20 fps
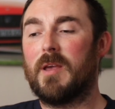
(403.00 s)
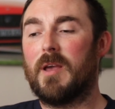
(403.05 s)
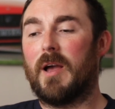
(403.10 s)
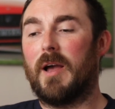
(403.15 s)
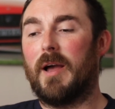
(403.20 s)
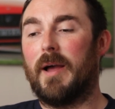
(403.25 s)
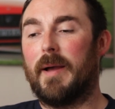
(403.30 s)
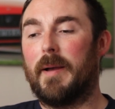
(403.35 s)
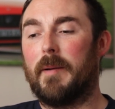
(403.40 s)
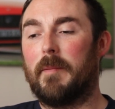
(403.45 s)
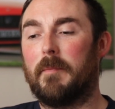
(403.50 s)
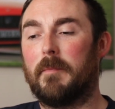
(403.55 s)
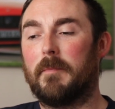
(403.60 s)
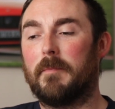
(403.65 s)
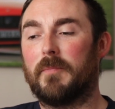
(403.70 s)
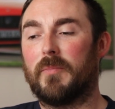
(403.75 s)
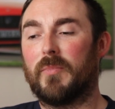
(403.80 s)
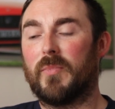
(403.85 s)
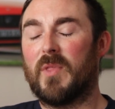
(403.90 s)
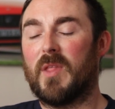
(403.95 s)
And
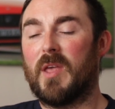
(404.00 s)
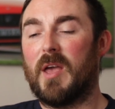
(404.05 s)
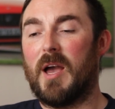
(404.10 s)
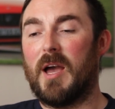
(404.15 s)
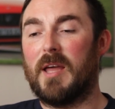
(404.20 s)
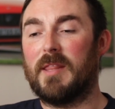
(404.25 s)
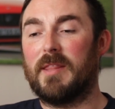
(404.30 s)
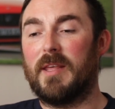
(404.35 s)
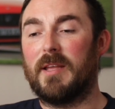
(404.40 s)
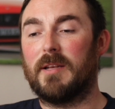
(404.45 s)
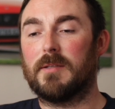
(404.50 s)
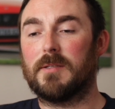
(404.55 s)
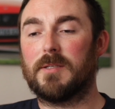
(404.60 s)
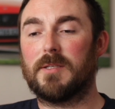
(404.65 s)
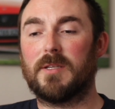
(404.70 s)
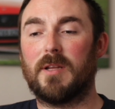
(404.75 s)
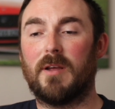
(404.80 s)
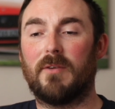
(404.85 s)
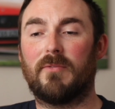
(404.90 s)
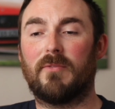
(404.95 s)
then
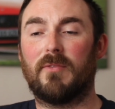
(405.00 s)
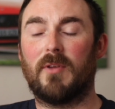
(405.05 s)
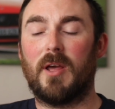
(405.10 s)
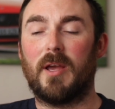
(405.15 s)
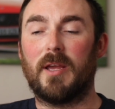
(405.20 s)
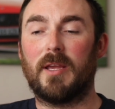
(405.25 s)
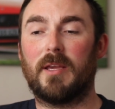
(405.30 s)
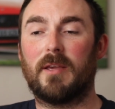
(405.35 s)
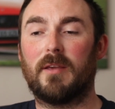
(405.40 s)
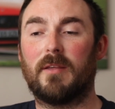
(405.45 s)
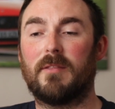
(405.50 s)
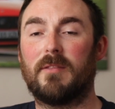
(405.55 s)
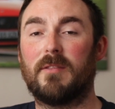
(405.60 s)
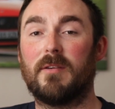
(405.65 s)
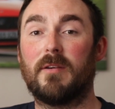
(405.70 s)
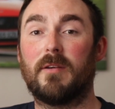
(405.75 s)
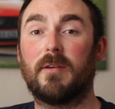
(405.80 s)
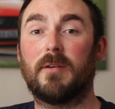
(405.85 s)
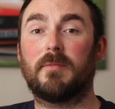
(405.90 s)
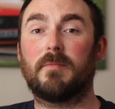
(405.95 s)
stuff like
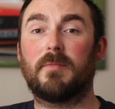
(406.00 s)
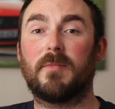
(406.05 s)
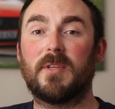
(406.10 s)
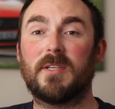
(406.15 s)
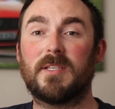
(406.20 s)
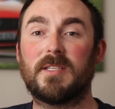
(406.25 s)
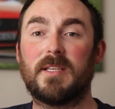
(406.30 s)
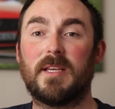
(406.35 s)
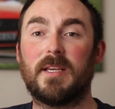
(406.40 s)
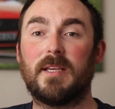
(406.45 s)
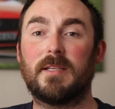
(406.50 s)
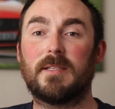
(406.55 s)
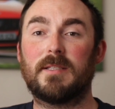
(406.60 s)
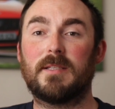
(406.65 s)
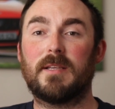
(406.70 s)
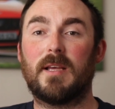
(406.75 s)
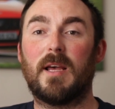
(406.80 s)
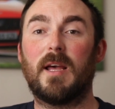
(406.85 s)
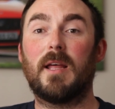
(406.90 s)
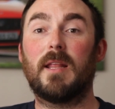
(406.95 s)
the seat
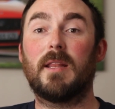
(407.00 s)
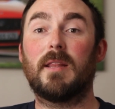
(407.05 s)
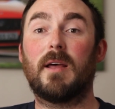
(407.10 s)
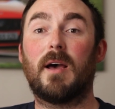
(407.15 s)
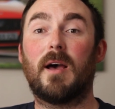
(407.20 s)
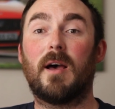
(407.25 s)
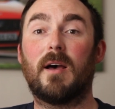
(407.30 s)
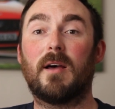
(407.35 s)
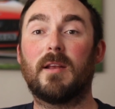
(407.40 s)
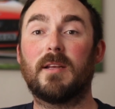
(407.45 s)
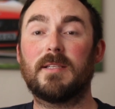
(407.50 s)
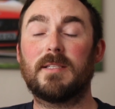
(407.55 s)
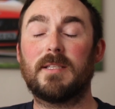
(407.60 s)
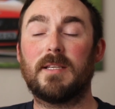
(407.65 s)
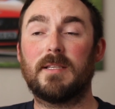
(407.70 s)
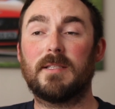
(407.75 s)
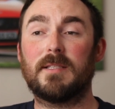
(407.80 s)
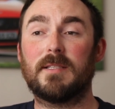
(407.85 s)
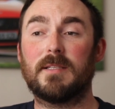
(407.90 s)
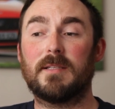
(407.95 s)
and the
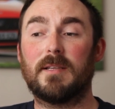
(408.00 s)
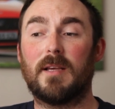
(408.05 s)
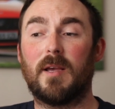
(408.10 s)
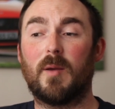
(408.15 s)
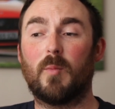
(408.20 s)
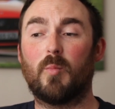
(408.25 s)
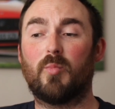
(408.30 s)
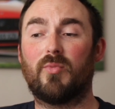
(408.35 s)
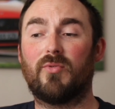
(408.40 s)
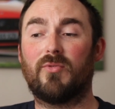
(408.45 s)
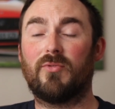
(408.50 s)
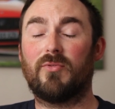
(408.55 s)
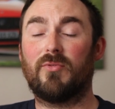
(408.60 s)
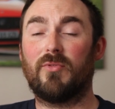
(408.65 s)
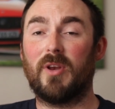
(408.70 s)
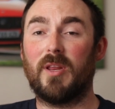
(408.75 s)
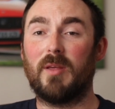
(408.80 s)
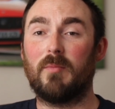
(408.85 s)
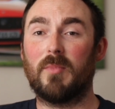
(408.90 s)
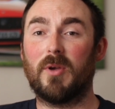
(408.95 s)
harnesses,
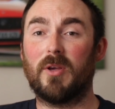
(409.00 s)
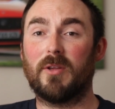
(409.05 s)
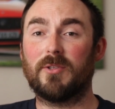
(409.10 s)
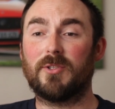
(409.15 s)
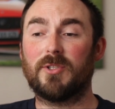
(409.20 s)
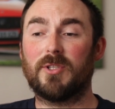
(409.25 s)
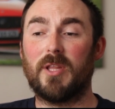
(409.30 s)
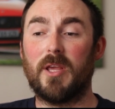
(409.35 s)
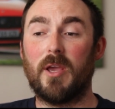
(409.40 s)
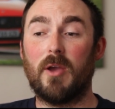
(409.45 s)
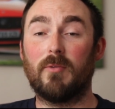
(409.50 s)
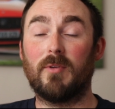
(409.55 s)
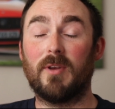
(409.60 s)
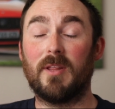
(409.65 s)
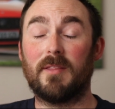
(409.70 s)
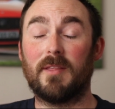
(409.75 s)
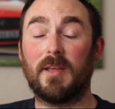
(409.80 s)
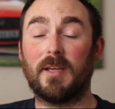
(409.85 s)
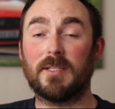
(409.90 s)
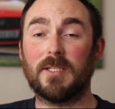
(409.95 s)
pretty much the only
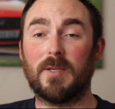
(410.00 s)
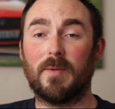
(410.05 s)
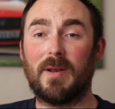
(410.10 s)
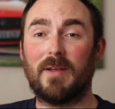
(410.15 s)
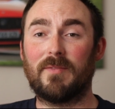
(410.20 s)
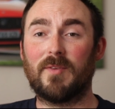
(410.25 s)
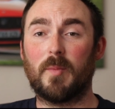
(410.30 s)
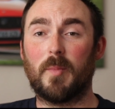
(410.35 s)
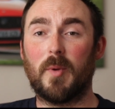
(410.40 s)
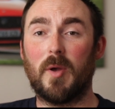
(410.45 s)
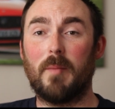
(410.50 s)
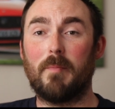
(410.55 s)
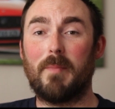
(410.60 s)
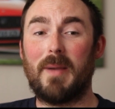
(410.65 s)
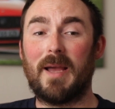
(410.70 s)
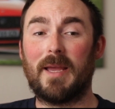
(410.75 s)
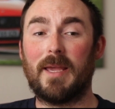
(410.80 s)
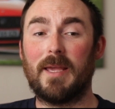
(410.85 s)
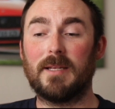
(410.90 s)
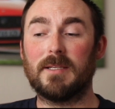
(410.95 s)
things I'm going to have to put
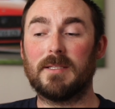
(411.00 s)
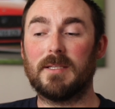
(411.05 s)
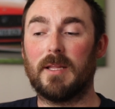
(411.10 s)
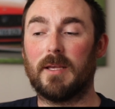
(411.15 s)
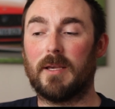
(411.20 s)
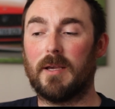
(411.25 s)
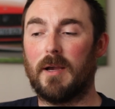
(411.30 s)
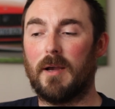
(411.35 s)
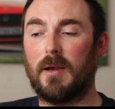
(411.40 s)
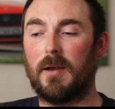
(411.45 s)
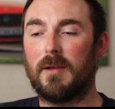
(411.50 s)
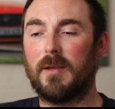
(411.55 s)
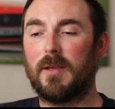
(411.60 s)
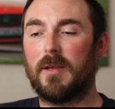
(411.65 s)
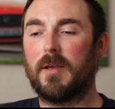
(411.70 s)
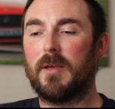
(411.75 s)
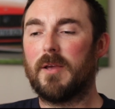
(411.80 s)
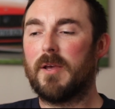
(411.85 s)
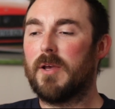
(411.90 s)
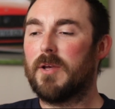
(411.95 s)
back into the car.
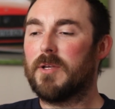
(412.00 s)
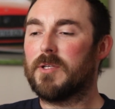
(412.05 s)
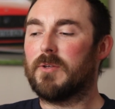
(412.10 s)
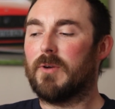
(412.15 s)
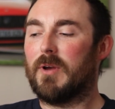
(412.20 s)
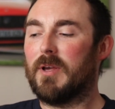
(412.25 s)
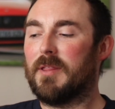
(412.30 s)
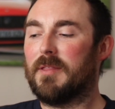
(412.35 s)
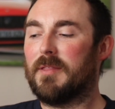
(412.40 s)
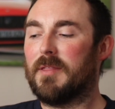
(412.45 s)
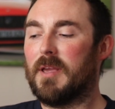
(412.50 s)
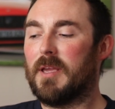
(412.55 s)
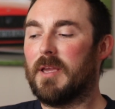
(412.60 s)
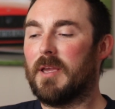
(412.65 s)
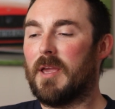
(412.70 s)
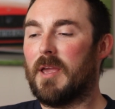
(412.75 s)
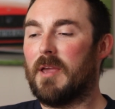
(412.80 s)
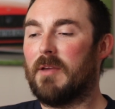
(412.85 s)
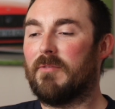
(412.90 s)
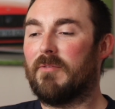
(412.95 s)
So I
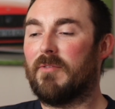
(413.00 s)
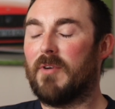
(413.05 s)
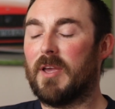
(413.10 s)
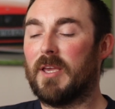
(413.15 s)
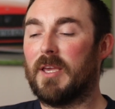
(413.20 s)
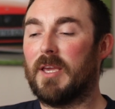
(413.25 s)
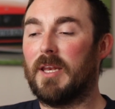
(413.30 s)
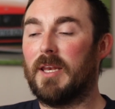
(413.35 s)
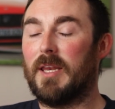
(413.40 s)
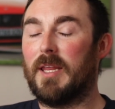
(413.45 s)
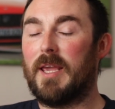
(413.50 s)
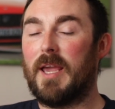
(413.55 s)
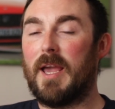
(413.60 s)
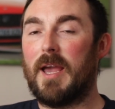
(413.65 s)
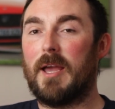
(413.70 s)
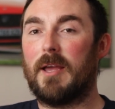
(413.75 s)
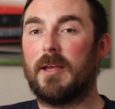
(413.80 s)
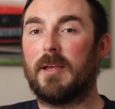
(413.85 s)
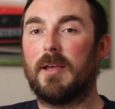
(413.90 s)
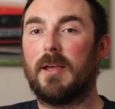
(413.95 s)
think if I can
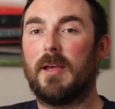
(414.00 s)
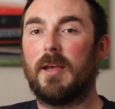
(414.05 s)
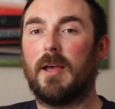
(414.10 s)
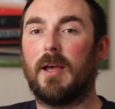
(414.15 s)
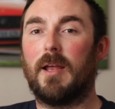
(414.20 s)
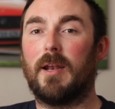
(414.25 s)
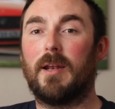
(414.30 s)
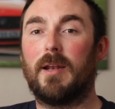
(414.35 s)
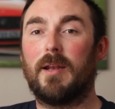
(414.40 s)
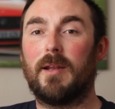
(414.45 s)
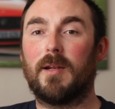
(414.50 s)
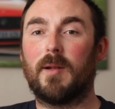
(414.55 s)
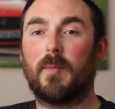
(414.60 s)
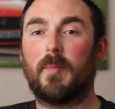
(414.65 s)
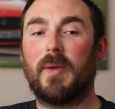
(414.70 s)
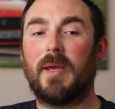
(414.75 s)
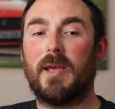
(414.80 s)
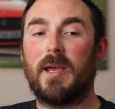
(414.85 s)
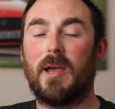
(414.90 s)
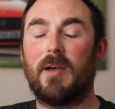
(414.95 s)
get a little
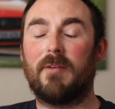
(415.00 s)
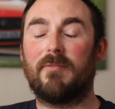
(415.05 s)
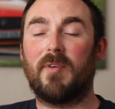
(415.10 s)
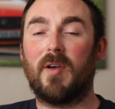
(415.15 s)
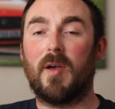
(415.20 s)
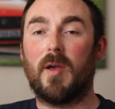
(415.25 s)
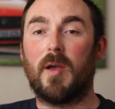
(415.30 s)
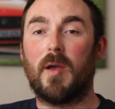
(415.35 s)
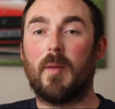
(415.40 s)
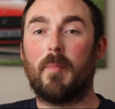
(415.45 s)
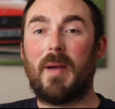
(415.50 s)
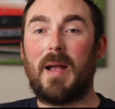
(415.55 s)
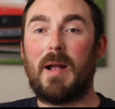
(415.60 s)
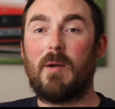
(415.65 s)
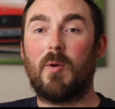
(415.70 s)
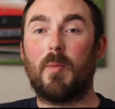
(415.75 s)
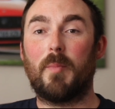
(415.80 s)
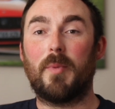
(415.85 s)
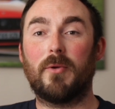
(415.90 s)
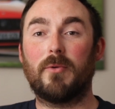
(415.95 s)
bit of a
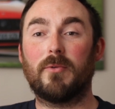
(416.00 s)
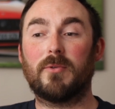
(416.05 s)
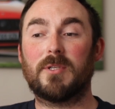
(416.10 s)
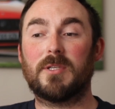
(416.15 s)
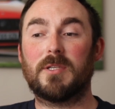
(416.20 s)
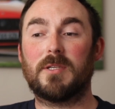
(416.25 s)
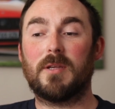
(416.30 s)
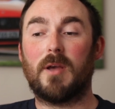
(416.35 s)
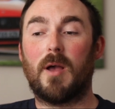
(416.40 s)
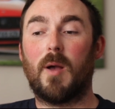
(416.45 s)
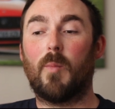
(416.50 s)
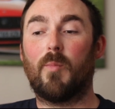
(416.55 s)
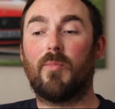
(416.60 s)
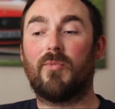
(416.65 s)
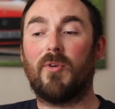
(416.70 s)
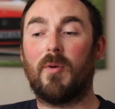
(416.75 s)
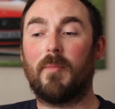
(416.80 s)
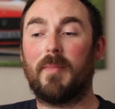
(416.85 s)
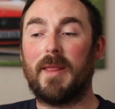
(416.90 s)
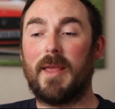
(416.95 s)
power boost, I'll
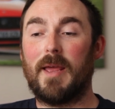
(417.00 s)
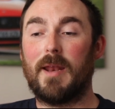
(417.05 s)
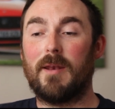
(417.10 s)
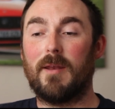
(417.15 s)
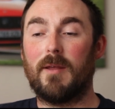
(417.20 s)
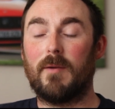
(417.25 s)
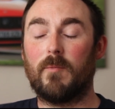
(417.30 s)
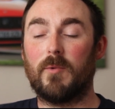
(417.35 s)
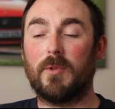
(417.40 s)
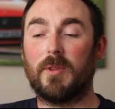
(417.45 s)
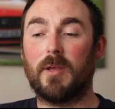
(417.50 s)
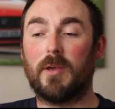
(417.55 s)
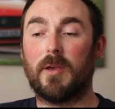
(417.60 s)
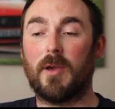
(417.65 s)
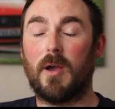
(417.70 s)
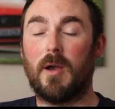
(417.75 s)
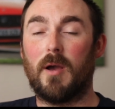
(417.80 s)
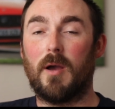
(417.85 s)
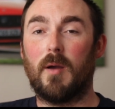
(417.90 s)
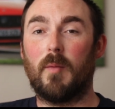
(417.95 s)
probably end up with the
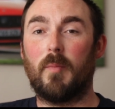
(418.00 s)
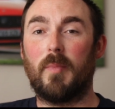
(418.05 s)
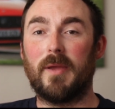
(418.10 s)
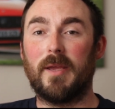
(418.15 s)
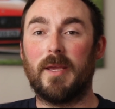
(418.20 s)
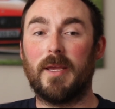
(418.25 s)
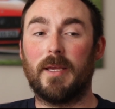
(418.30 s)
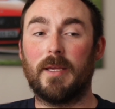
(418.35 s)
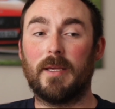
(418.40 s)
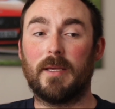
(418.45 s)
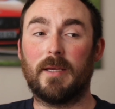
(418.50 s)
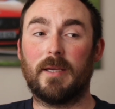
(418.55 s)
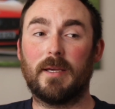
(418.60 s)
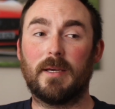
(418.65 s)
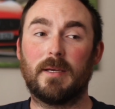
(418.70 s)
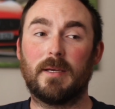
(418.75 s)
car being